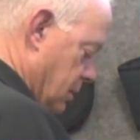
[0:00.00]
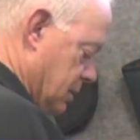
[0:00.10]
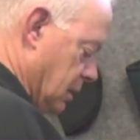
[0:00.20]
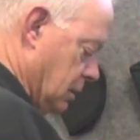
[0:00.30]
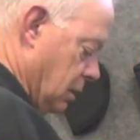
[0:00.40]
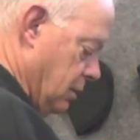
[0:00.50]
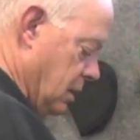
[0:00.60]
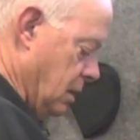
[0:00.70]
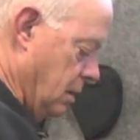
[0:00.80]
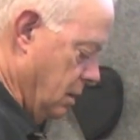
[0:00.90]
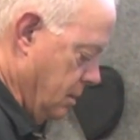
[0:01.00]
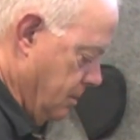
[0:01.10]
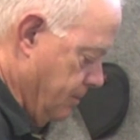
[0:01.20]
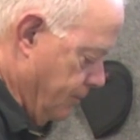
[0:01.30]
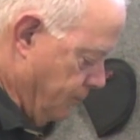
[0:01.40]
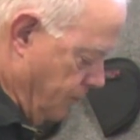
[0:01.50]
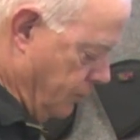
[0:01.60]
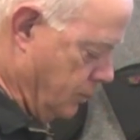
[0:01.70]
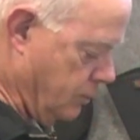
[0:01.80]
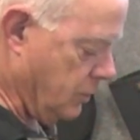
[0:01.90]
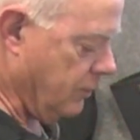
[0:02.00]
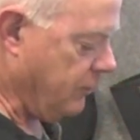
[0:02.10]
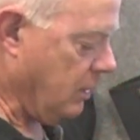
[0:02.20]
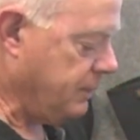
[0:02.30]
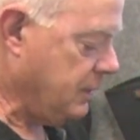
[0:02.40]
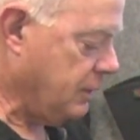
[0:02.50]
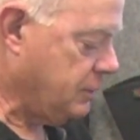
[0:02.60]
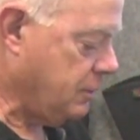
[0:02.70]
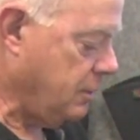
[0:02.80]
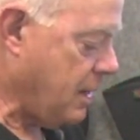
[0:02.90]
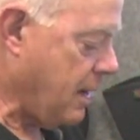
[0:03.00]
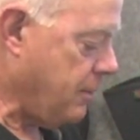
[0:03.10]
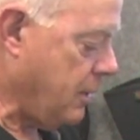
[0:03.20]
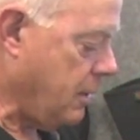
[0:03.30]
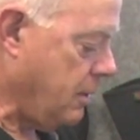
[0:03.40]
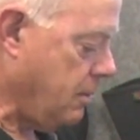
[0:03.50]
that's included, your Phillips head screwdriver,